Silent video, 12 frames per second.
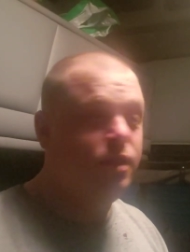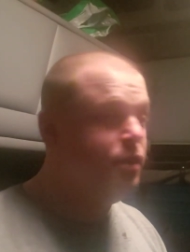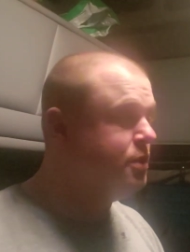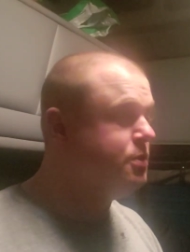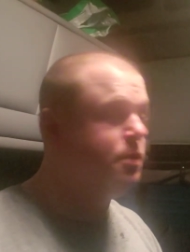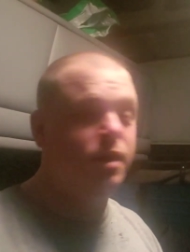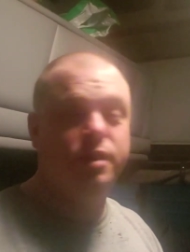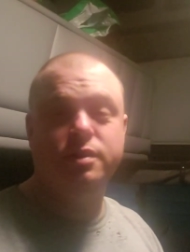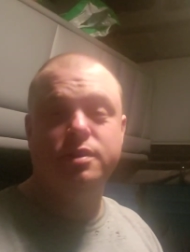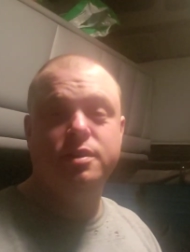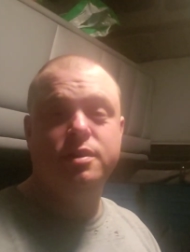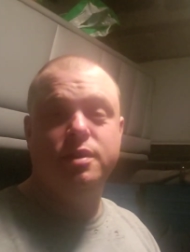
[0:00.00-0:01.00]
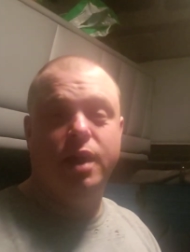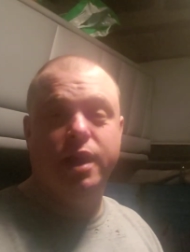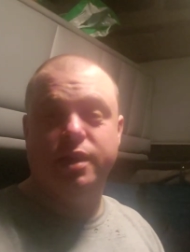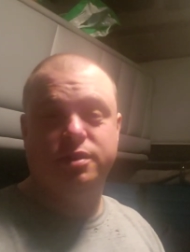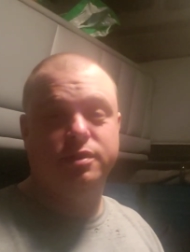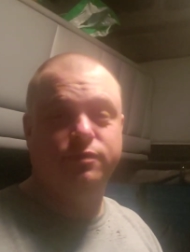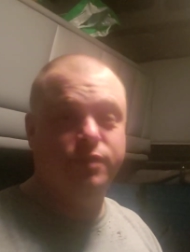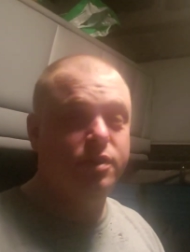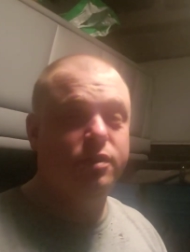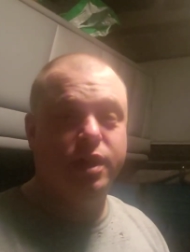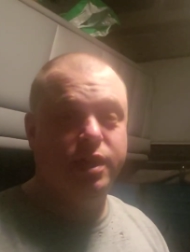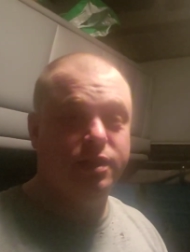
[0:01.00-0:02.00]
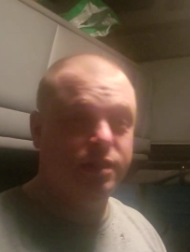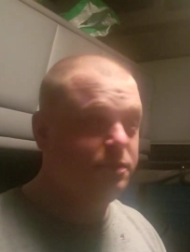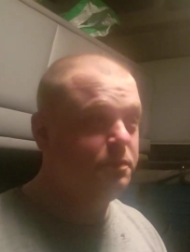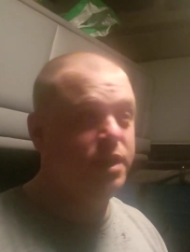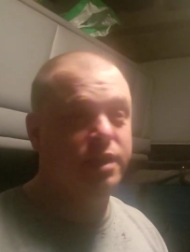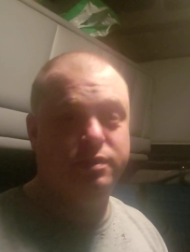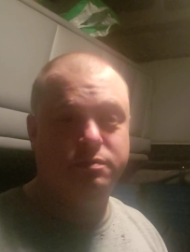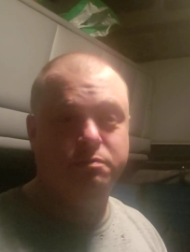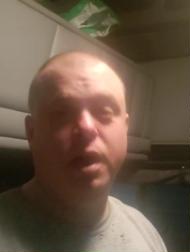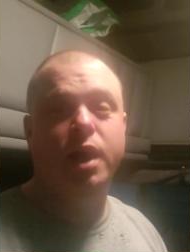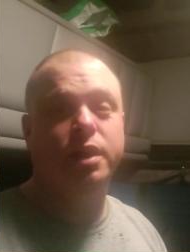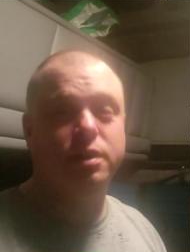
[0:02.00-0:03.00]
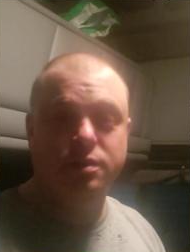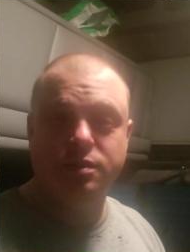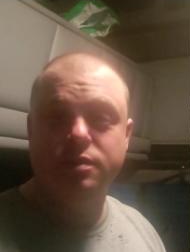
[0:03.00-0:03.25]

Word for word: This one, I actually feel like it's it's mine.